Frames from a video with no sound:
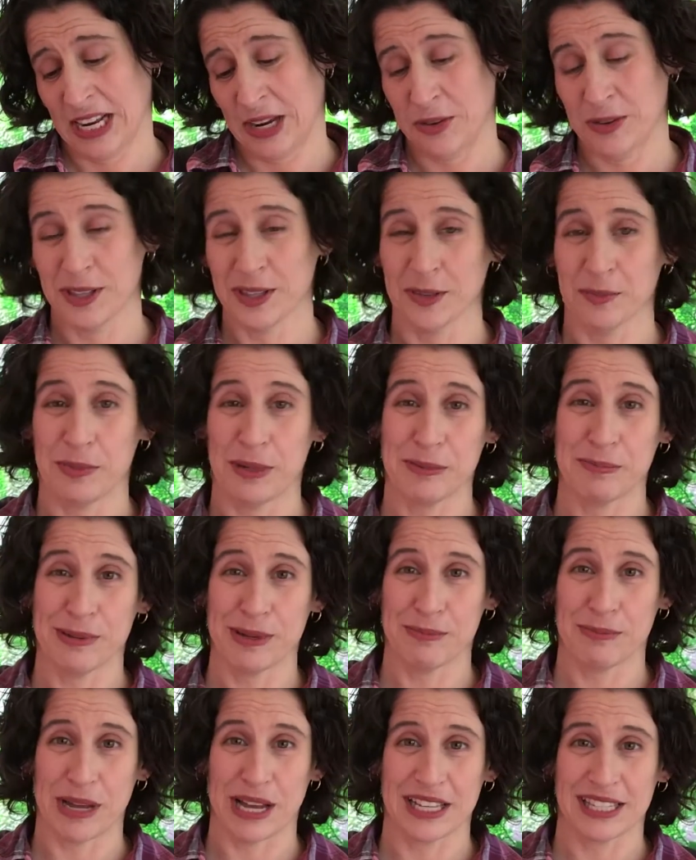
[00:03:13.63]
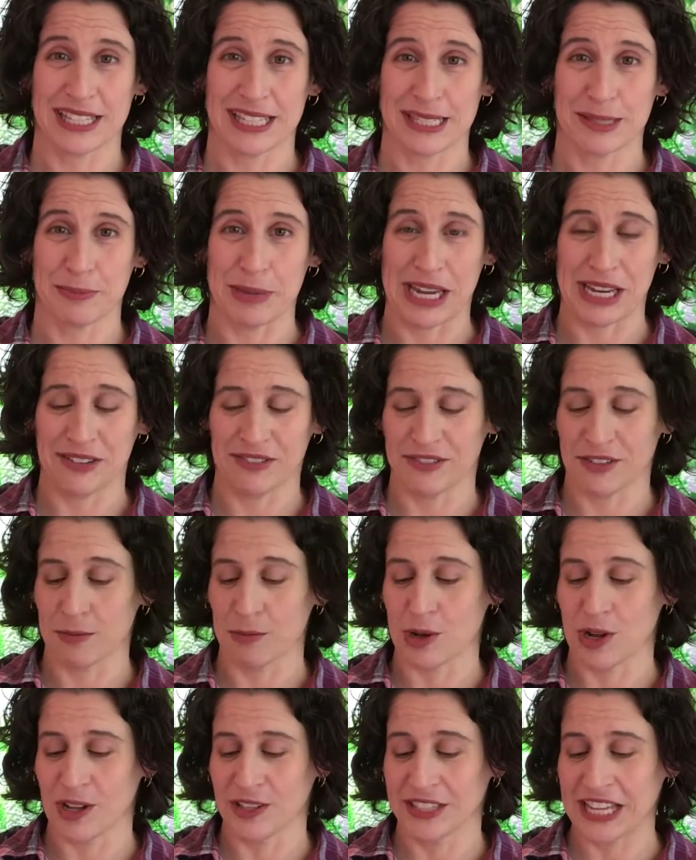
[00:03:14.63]
Well, the pimple pus is made
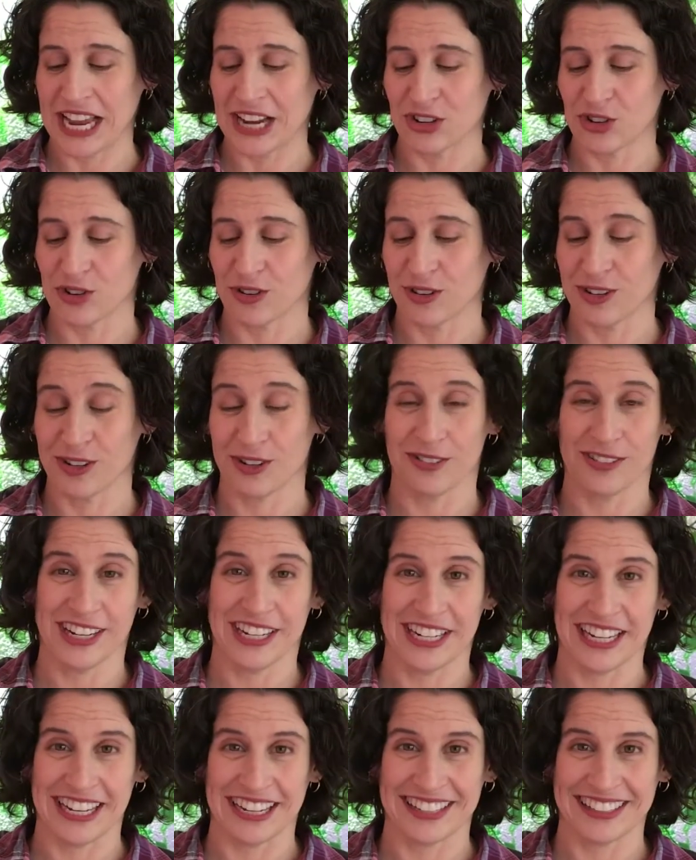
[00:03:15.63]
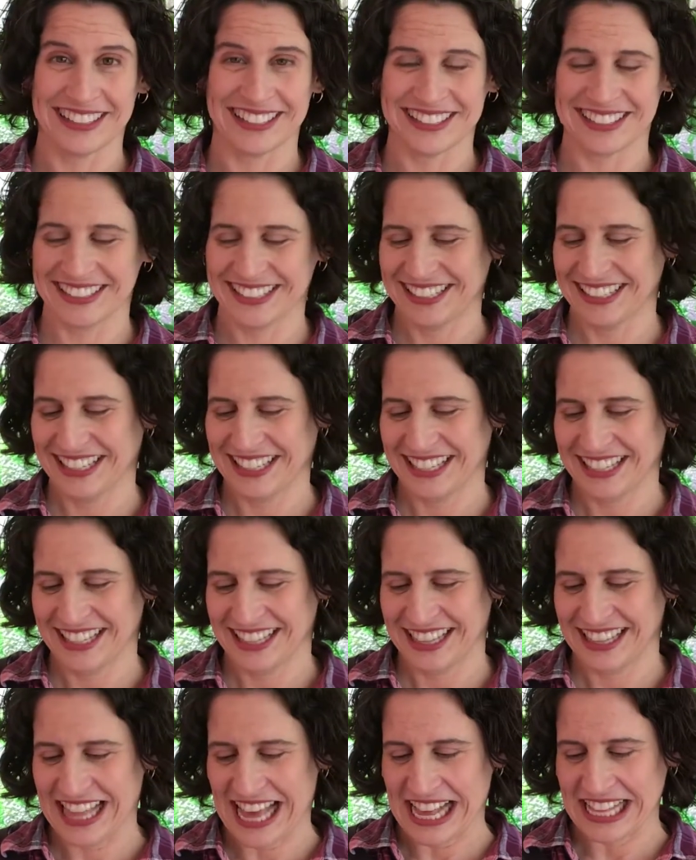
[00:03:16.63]
from all natural ingredients.
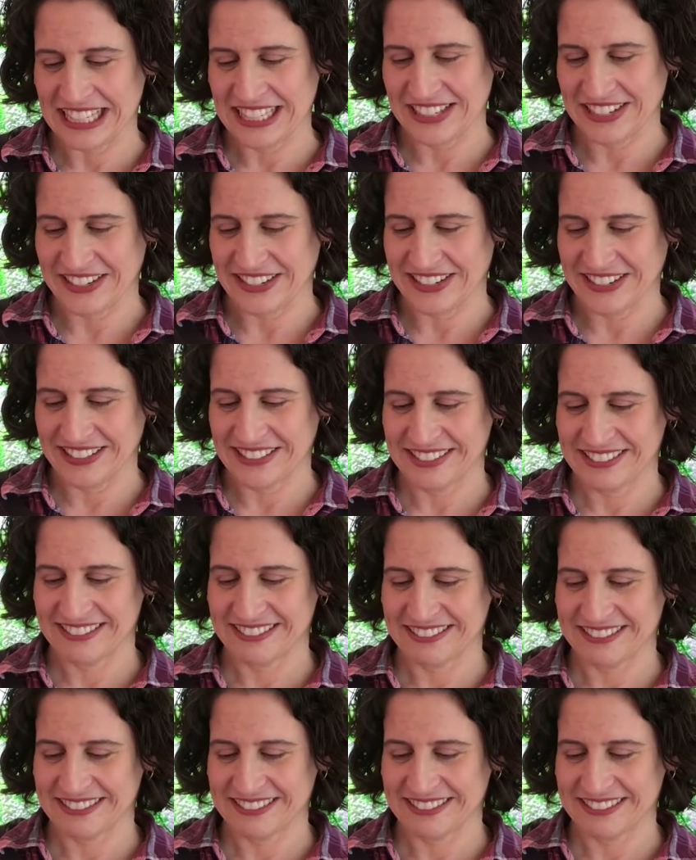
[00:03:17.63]
That's good.